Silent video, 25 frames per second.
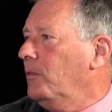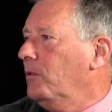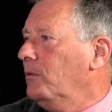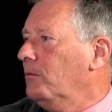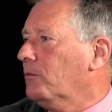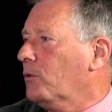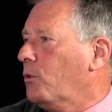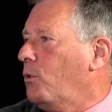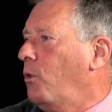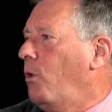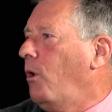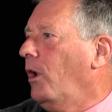
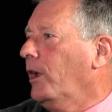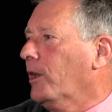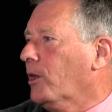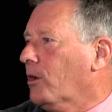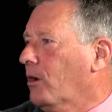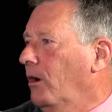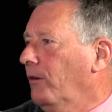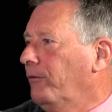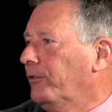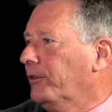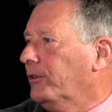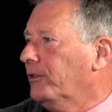quietly
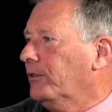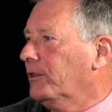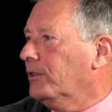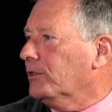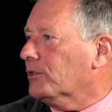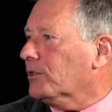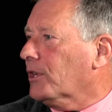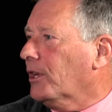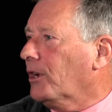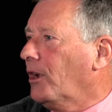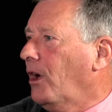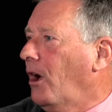confident that
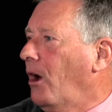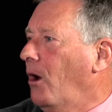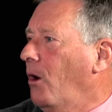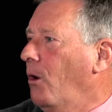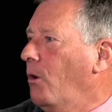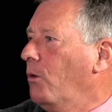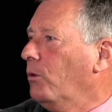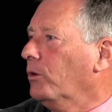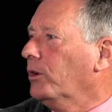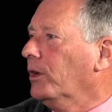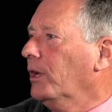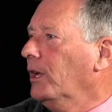it's going to
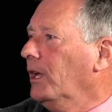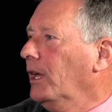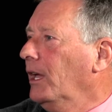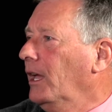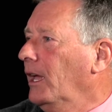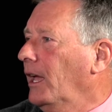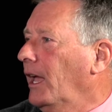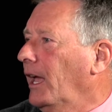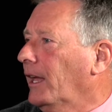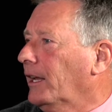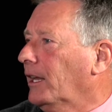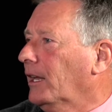hold
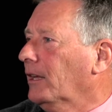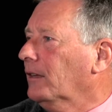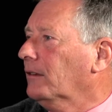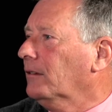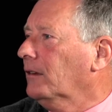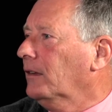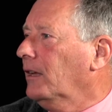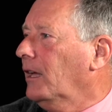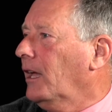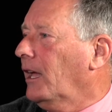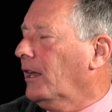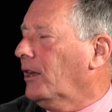at a
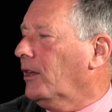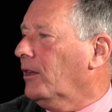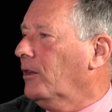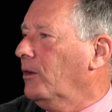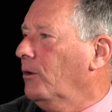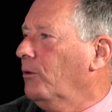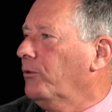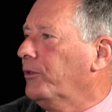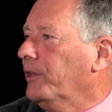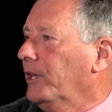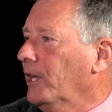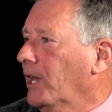
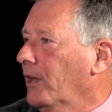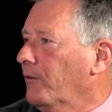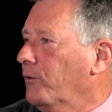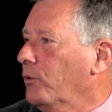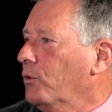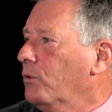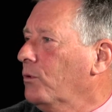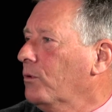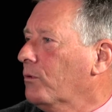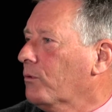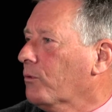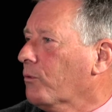healthy
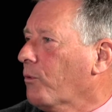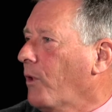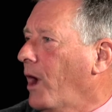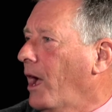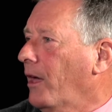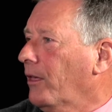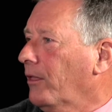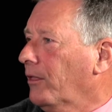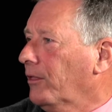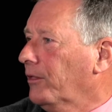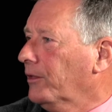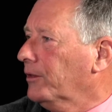level
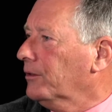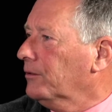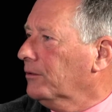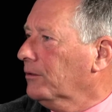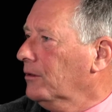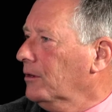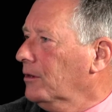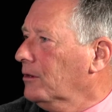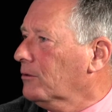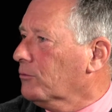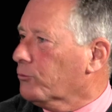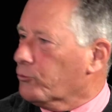rather than
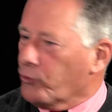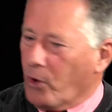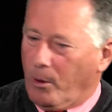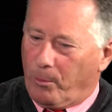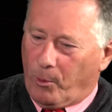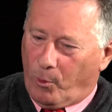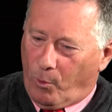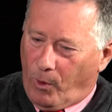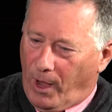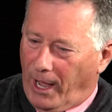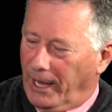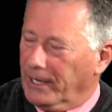drop
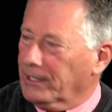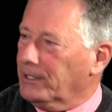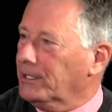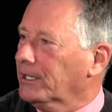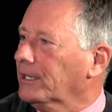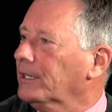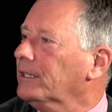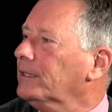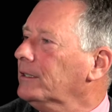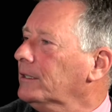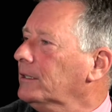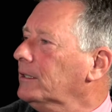away
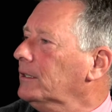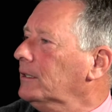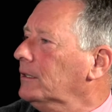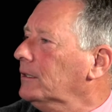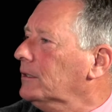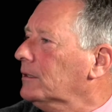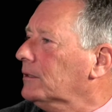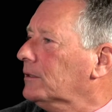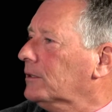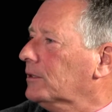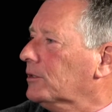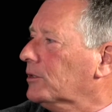to
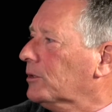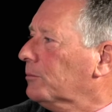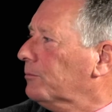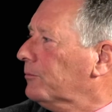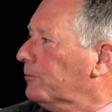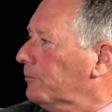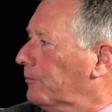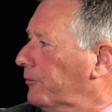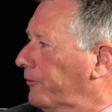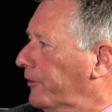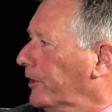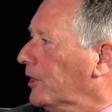some
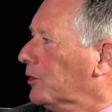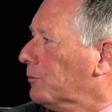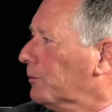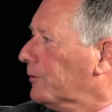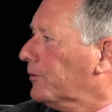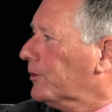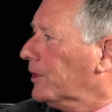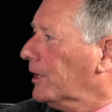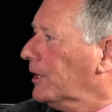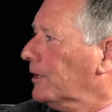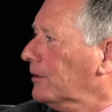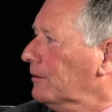figures we've
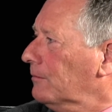seen.